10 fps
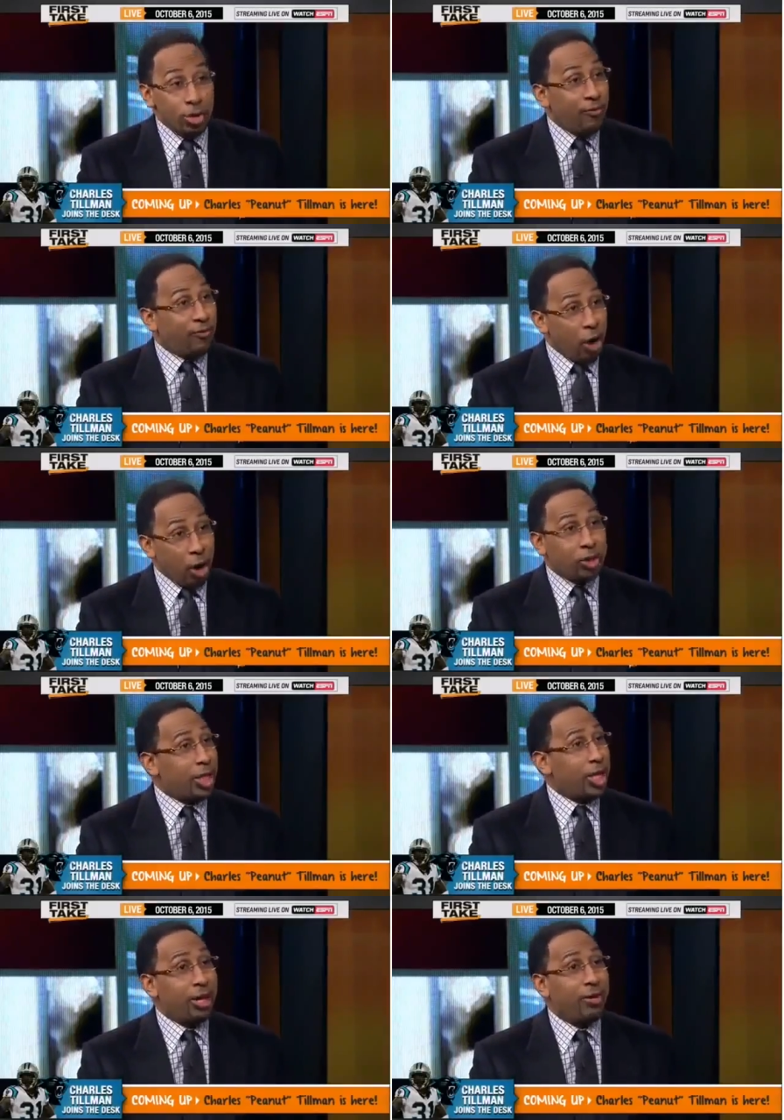
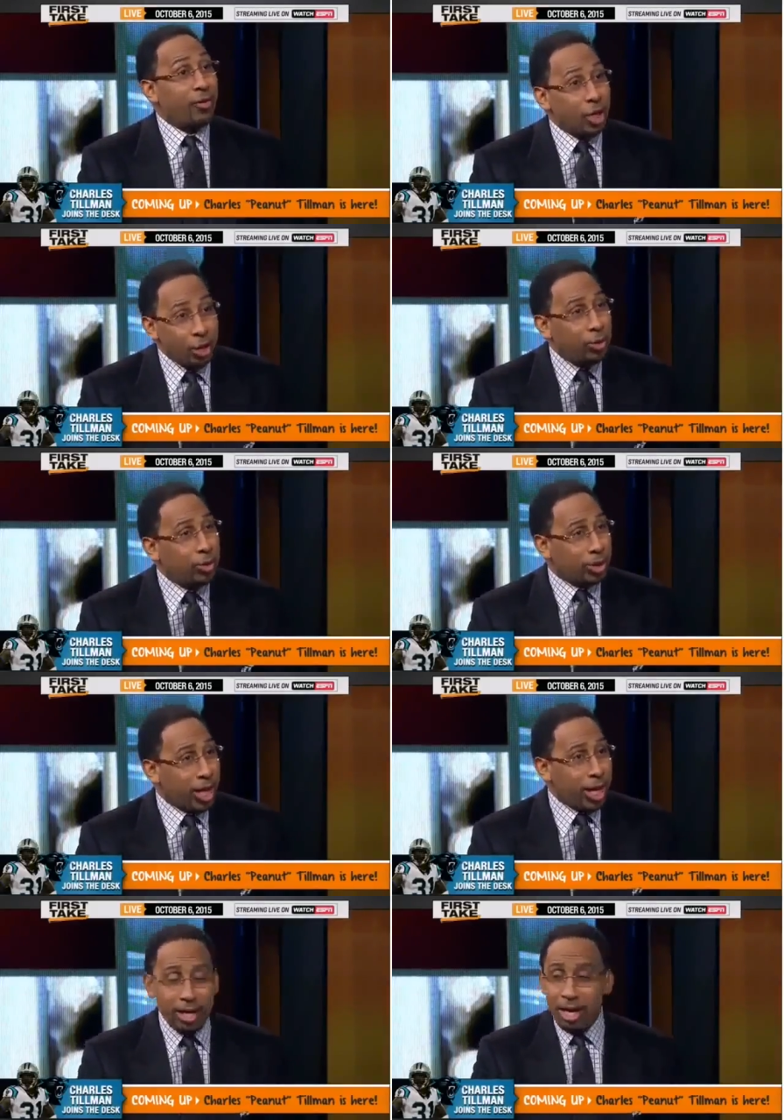University of
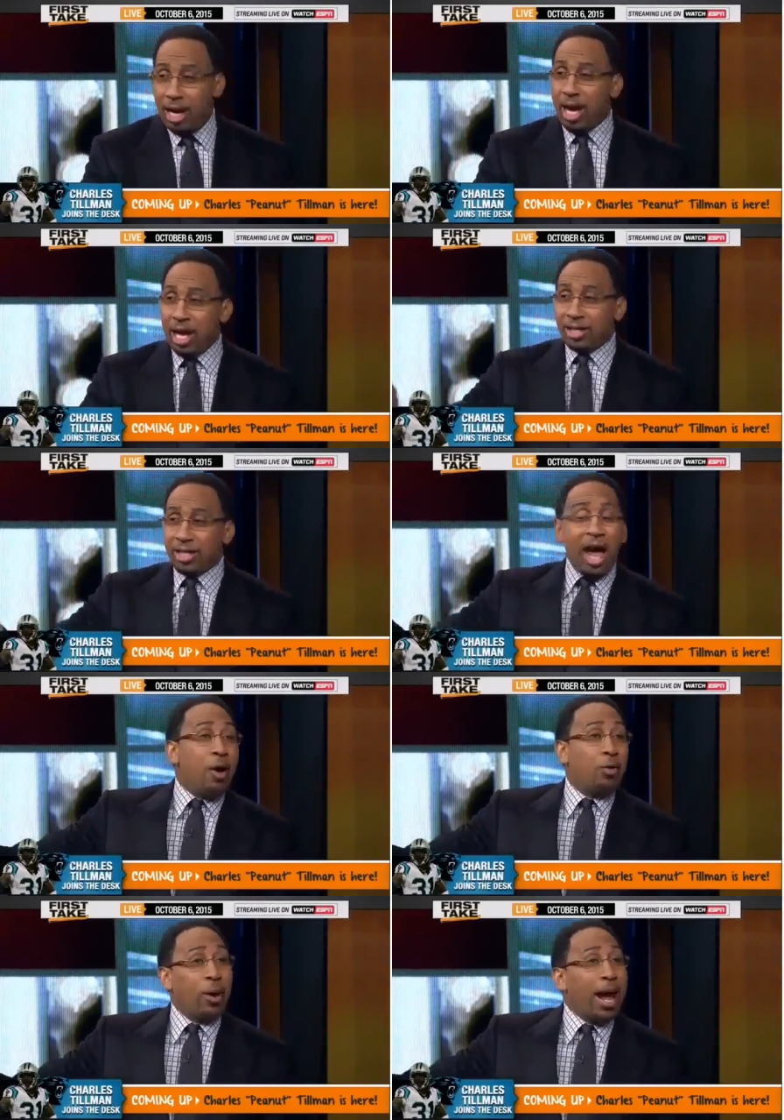Houston is
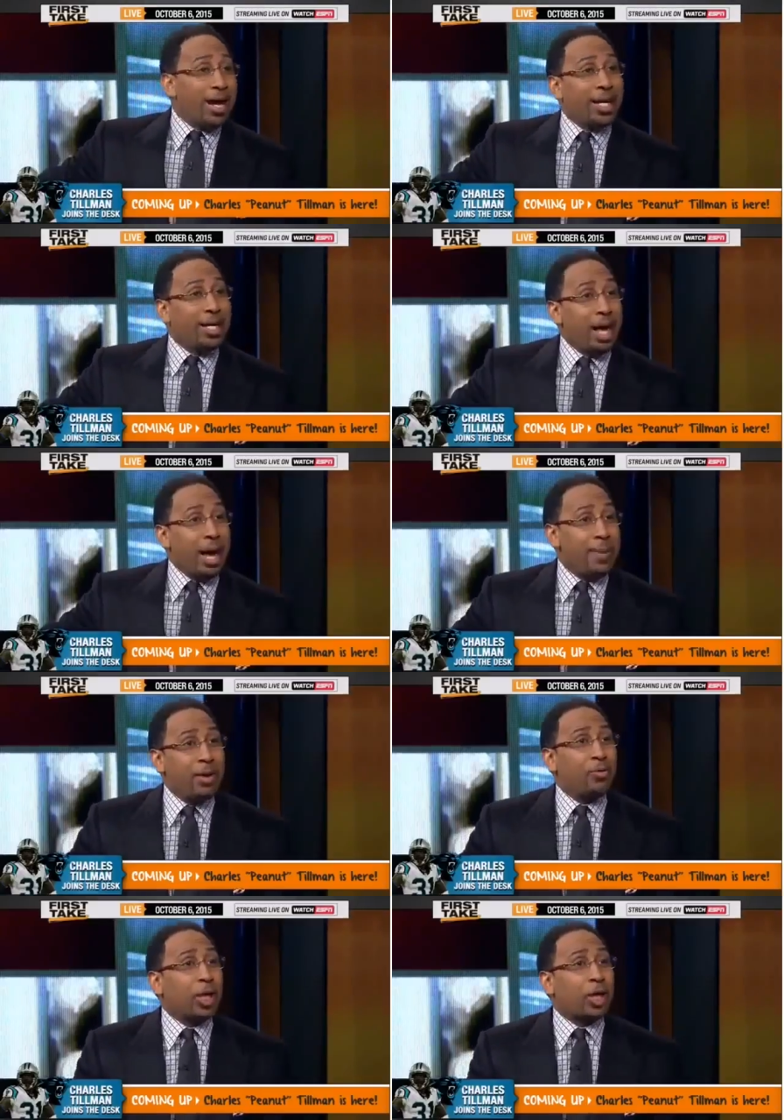outranking them
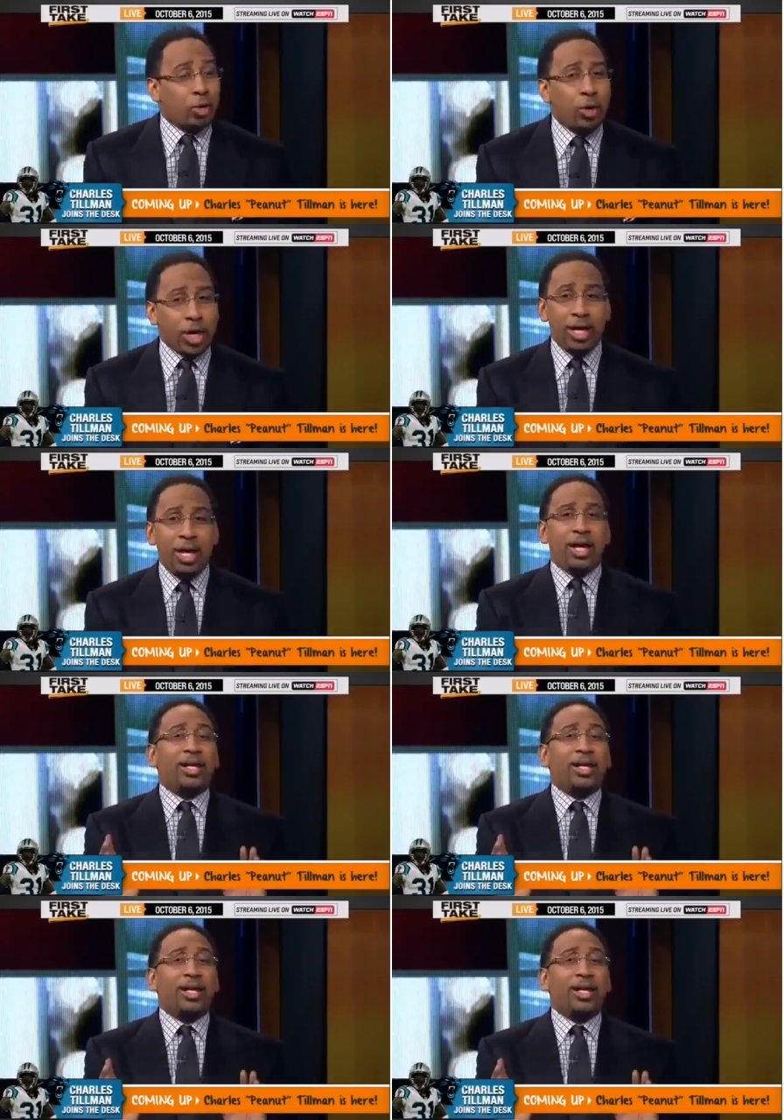in recruiting.